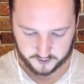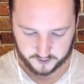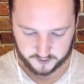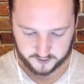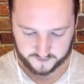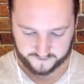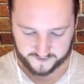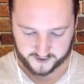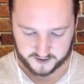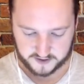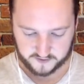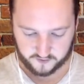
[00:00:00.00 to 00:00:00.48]

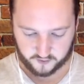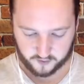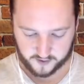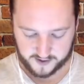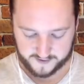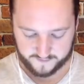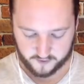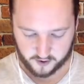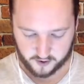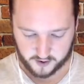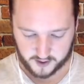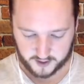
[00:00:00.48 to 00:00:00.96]
Defensive
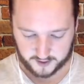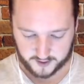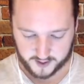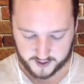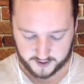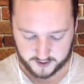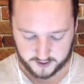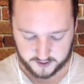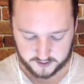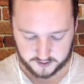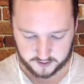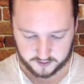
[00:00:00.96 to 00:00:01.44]
graveyard, I
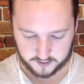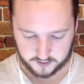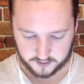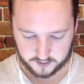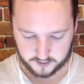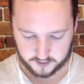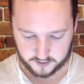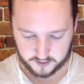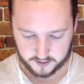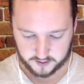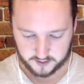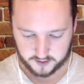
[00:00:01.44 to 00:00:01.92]
like it.
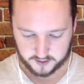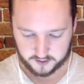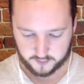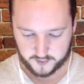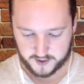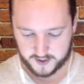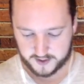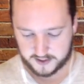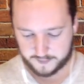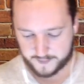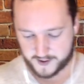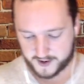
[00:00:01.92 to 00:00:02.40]
And we
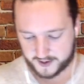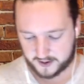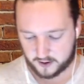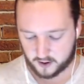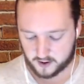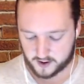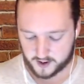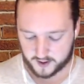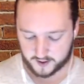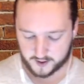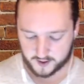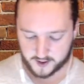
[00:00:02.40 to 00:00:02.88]
can get a, peck,
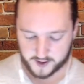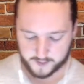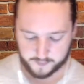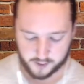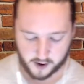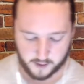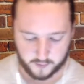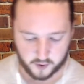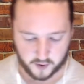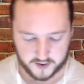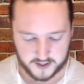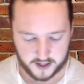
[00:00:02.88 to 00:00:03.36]
a, a
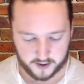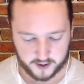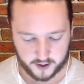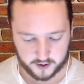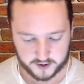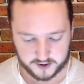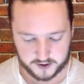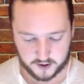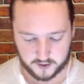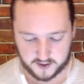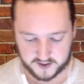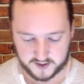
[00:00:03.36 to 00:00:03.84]
pump going down here
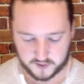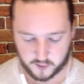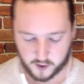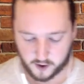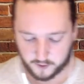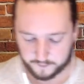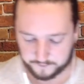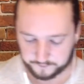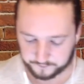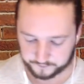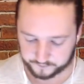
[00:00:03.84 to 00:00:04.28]
soon as well.